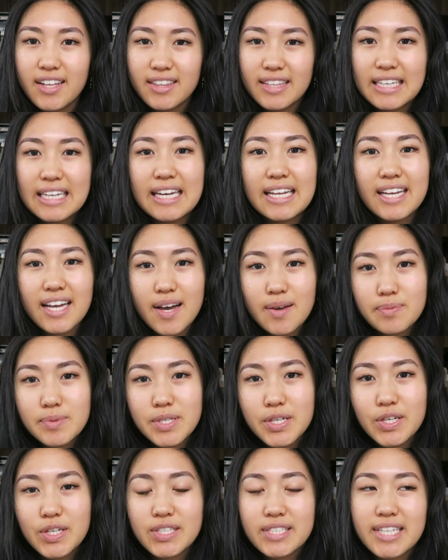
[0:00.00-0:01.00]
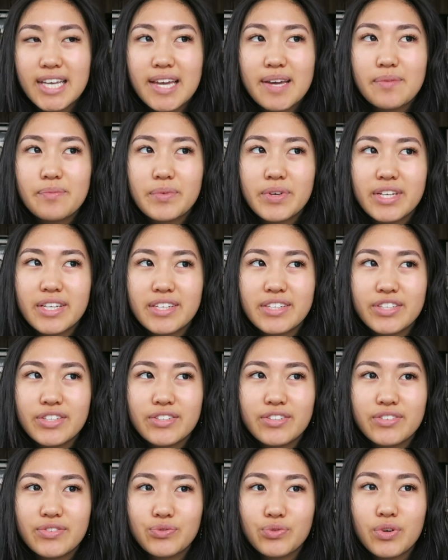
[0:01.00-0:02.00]
leading up to your exam
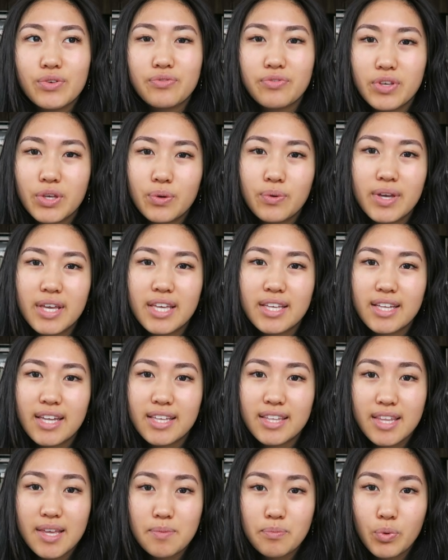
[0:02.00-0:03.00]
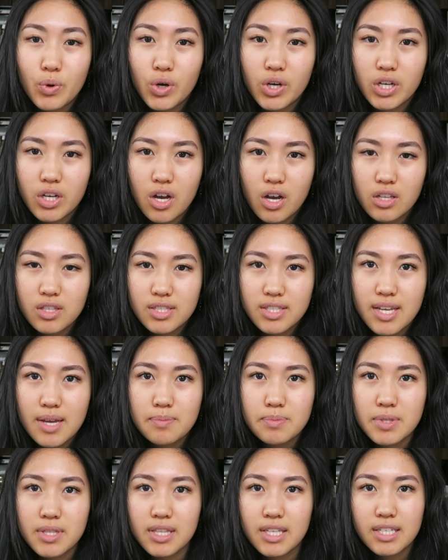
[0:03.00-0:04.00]
reviewing like the important
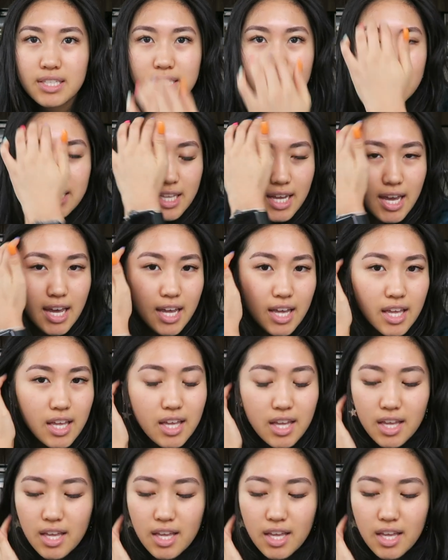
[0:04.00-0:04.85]
concepts and things like that.